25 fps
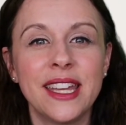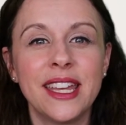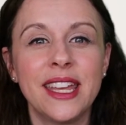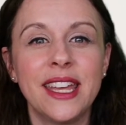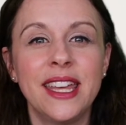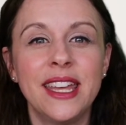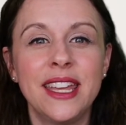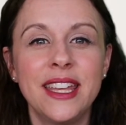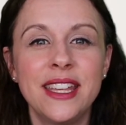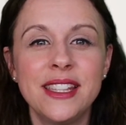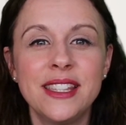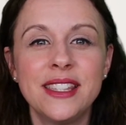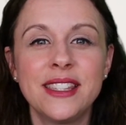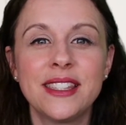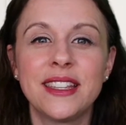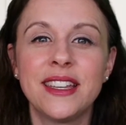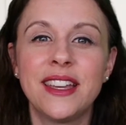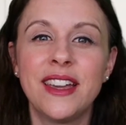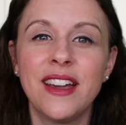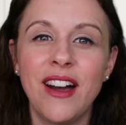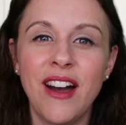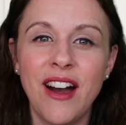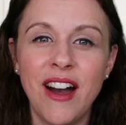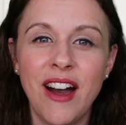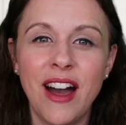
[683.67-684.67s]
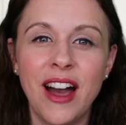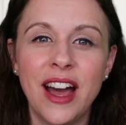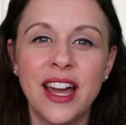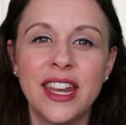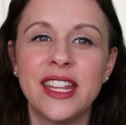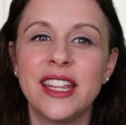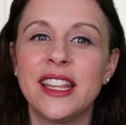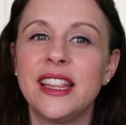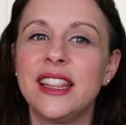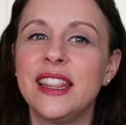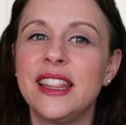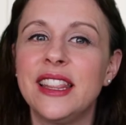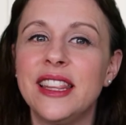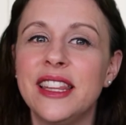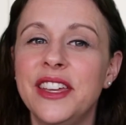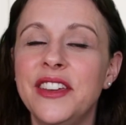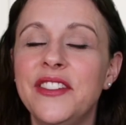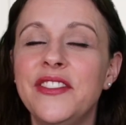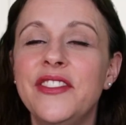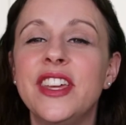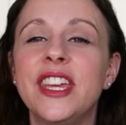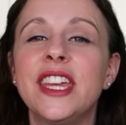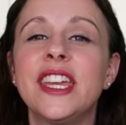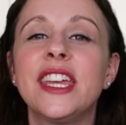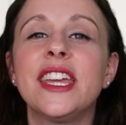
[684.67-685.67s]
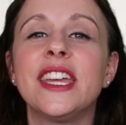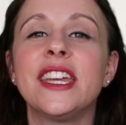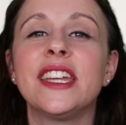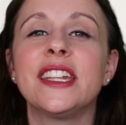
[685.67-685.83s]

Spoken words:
is God living